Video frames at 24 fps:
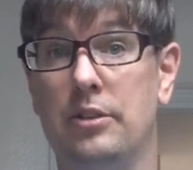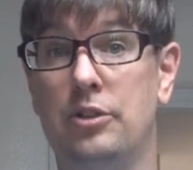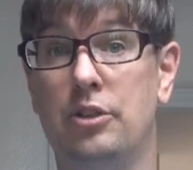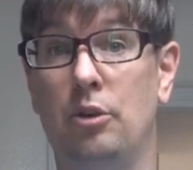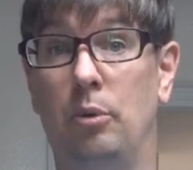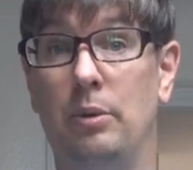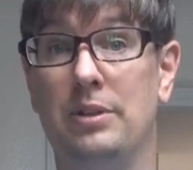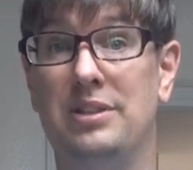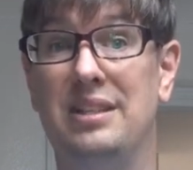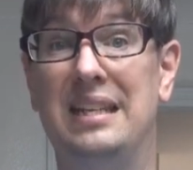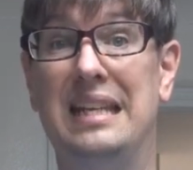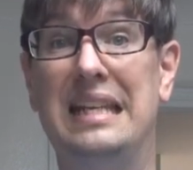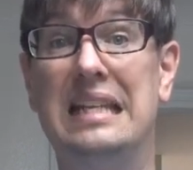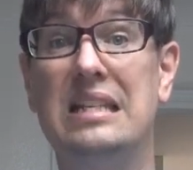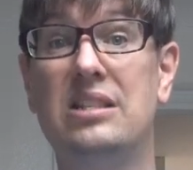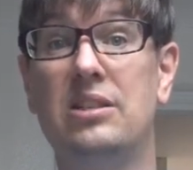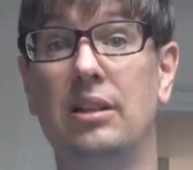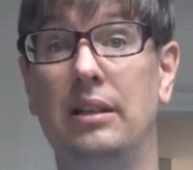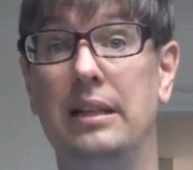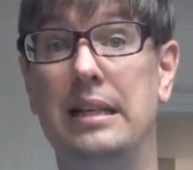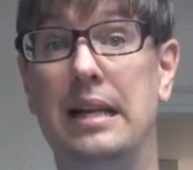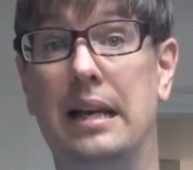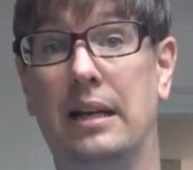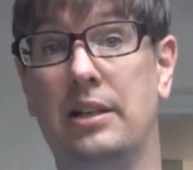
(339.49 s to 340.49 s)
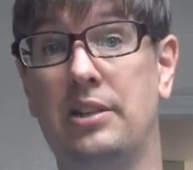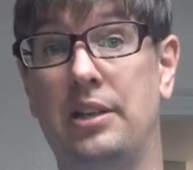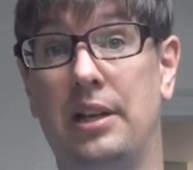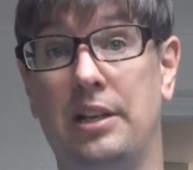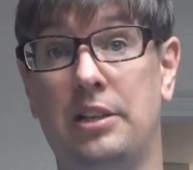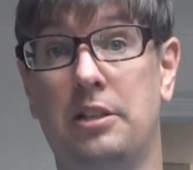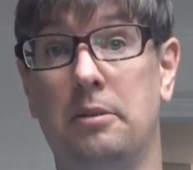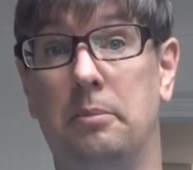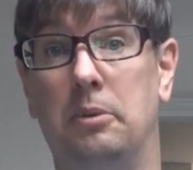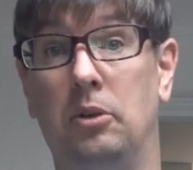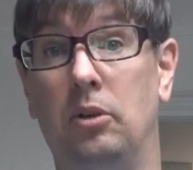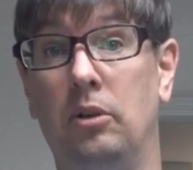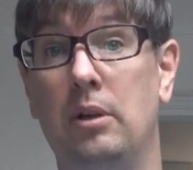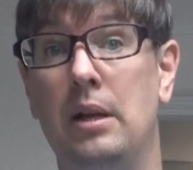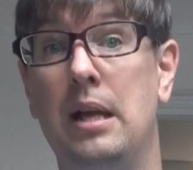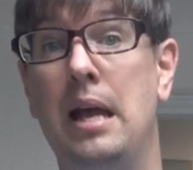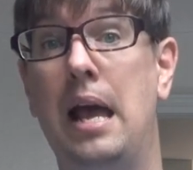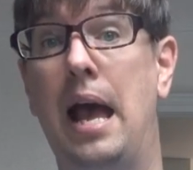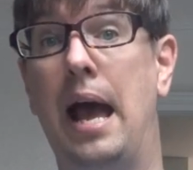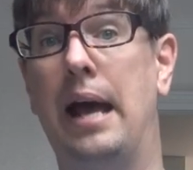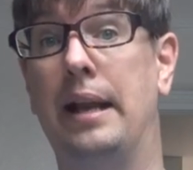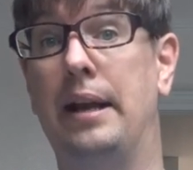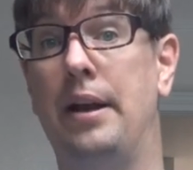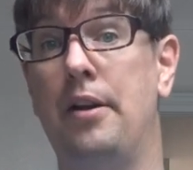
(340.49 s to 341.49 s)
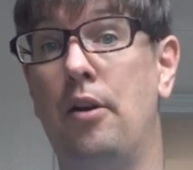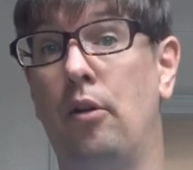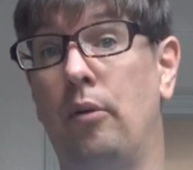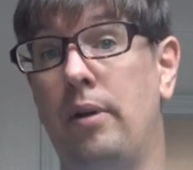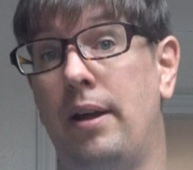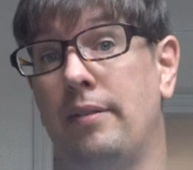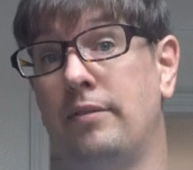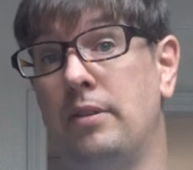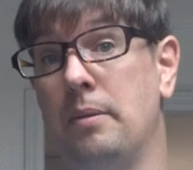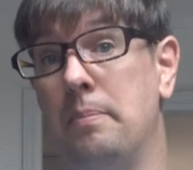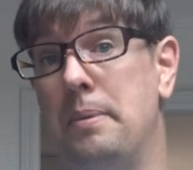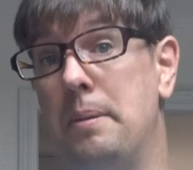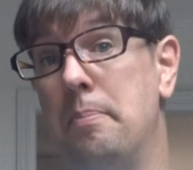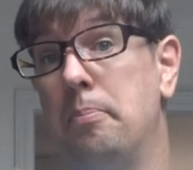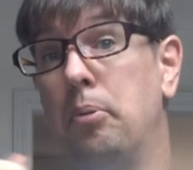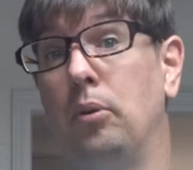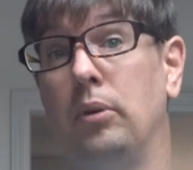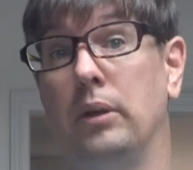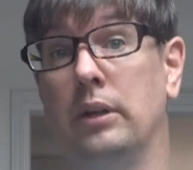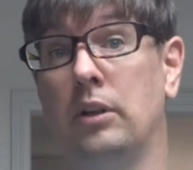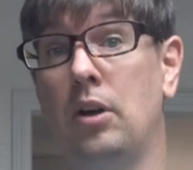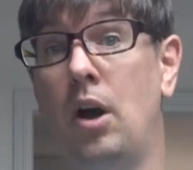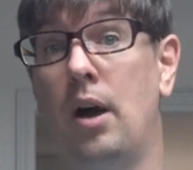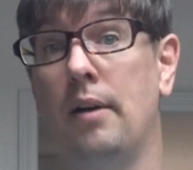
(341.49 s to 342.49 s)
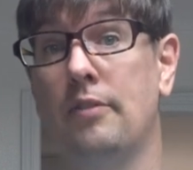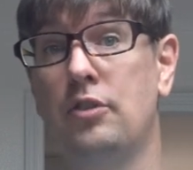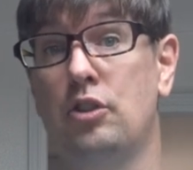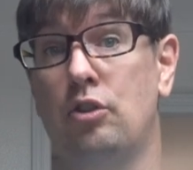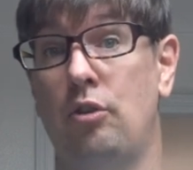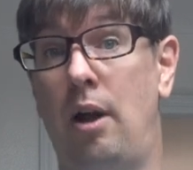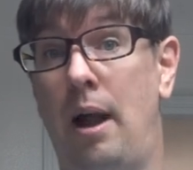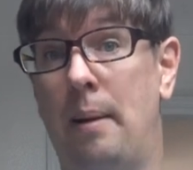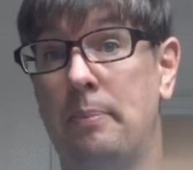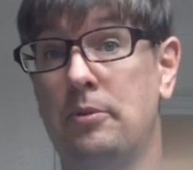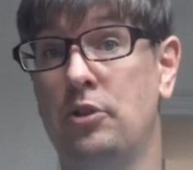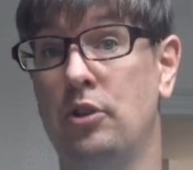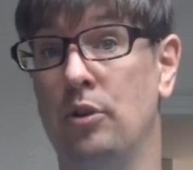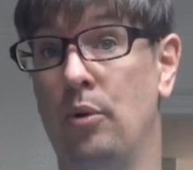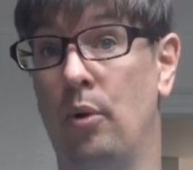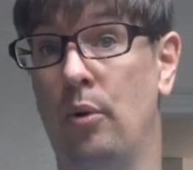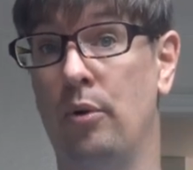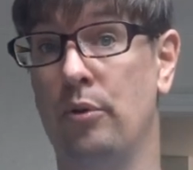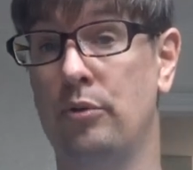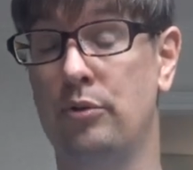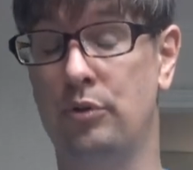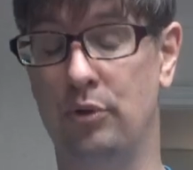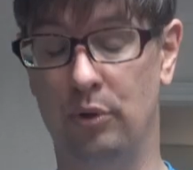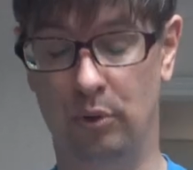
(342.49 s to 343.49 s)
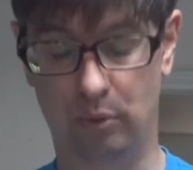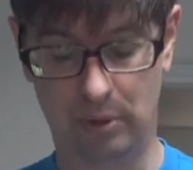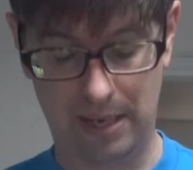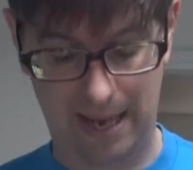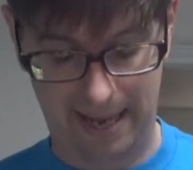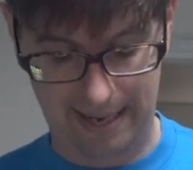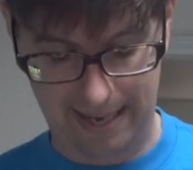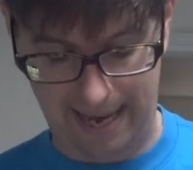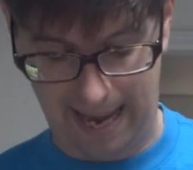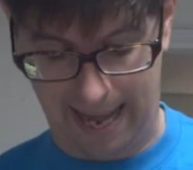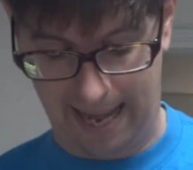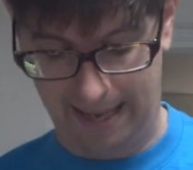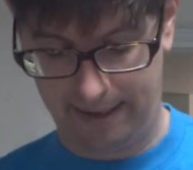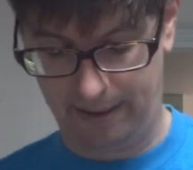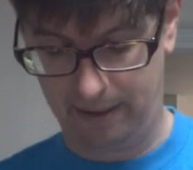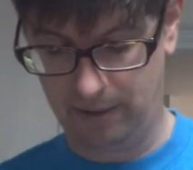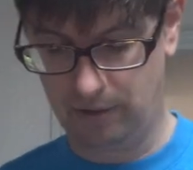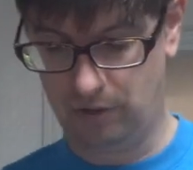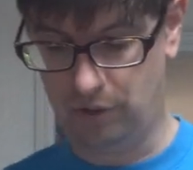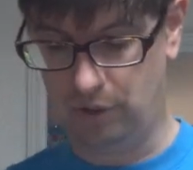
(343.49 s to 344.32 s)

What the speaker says: So it's easily accessible, and I don't have to be pulling off straps in order to get at it.